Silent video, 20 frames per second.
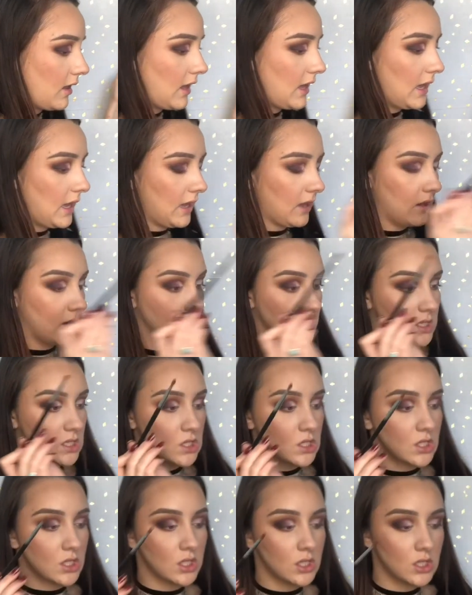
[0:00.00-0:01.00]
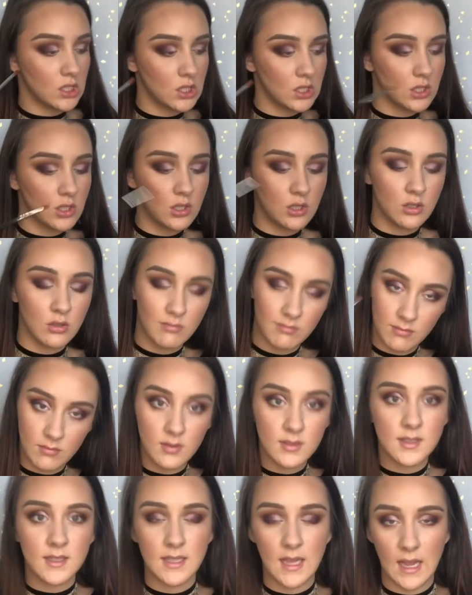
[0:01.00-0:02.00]
and
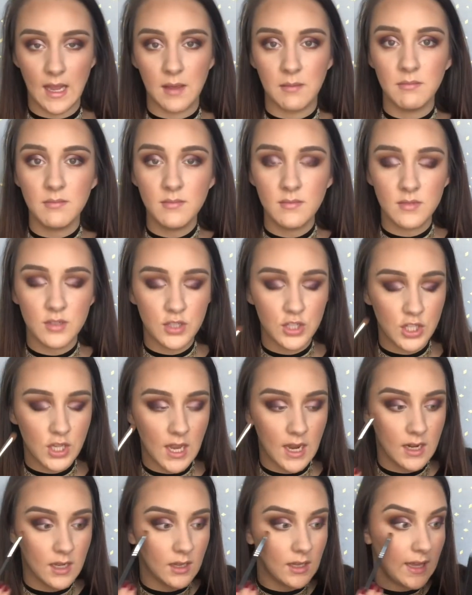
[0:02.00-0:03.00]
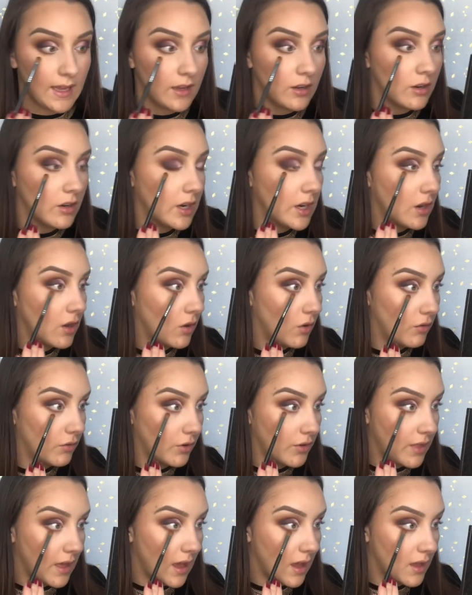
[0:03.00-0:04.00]
same, just kind of layer it
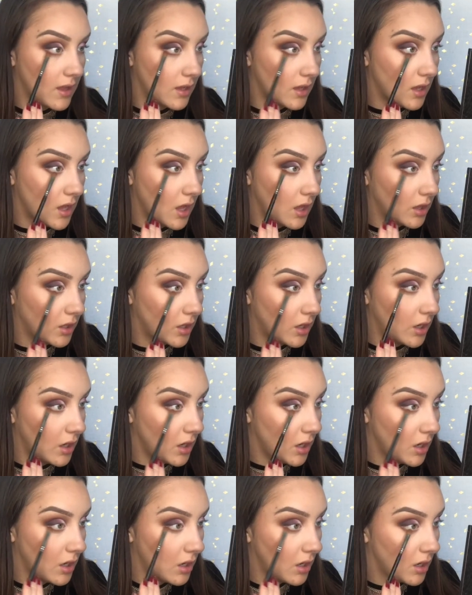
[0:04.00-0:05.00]
over that color.